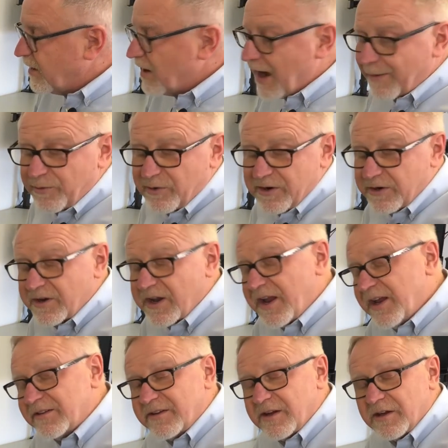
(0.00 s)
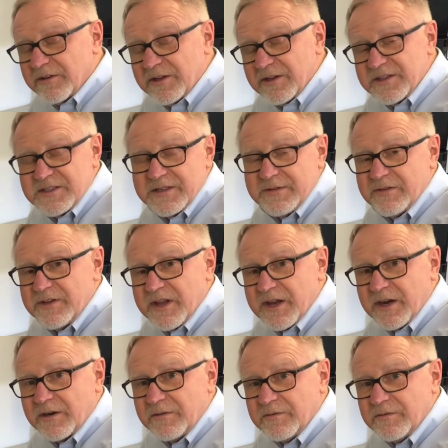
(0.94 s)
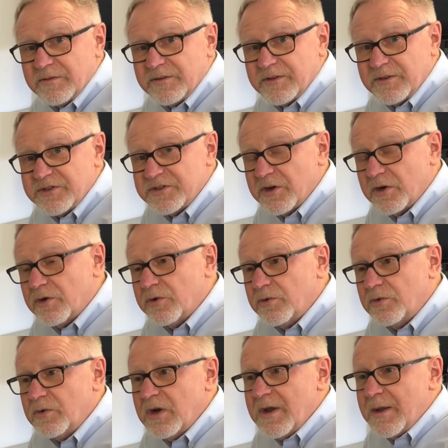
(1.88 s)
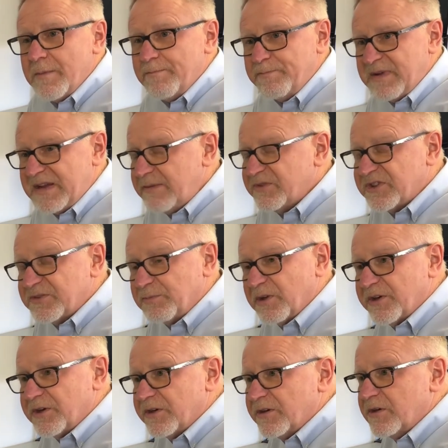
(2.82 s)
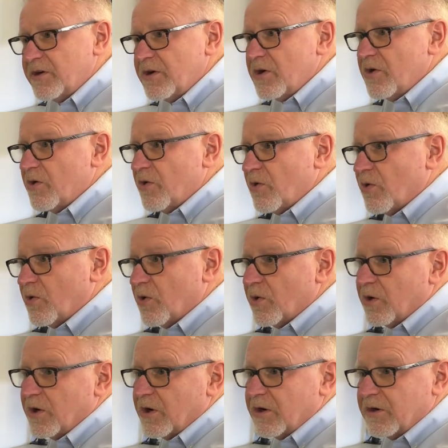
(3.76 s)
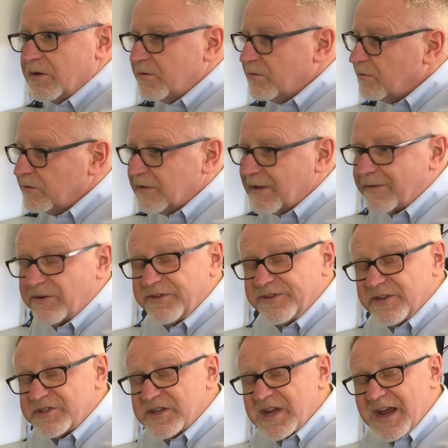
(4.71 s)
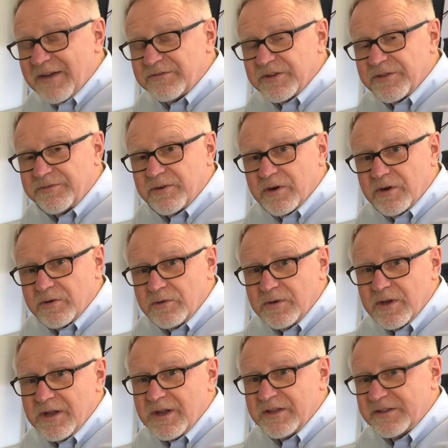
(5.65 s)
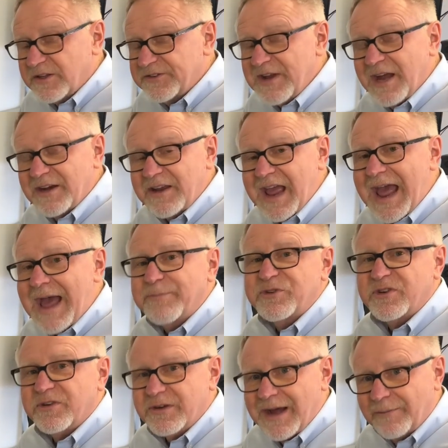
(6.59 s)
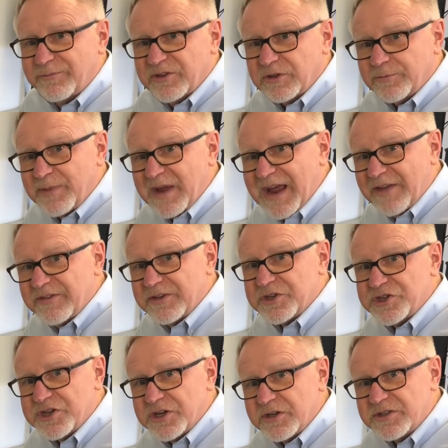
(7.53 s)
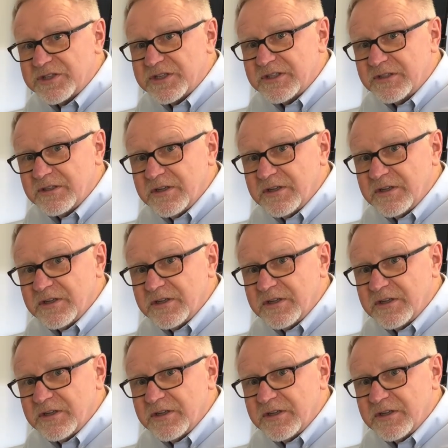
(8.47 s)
the operator can't tell that it's even there. There's no beam splitter or levers that you have to throw. It does not capture an optical path, it shares it.